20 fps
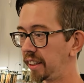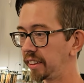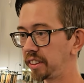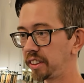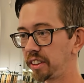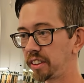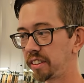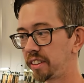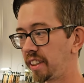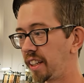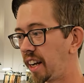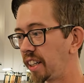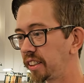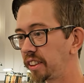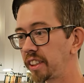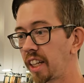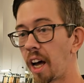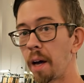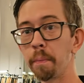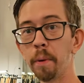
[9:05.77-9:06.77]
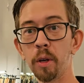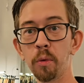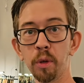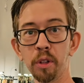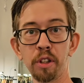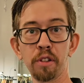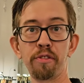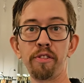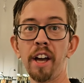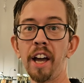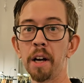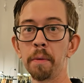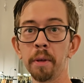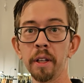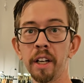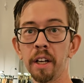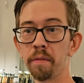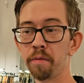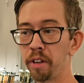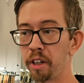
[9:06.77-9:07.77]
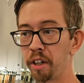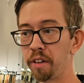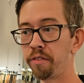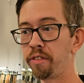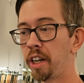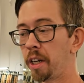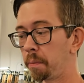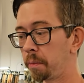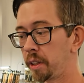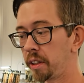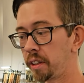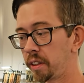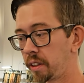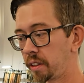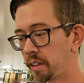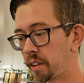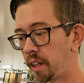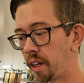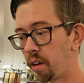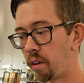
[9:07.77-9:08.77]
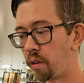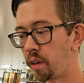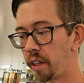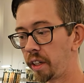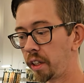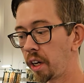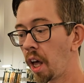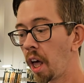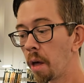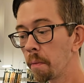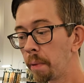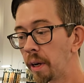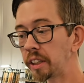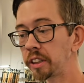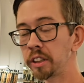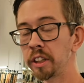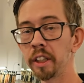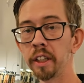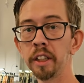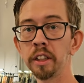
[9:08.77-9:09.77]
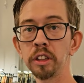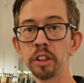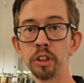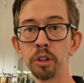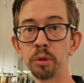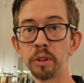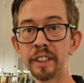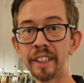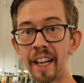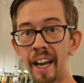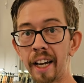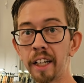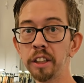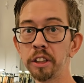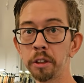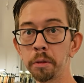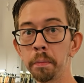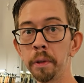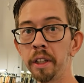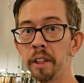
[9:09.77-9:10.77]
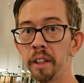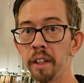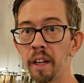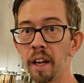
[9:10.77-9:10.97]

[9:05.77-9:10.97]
it's nonstop, and with the family, I'm very family oriented. Best thing is to text me.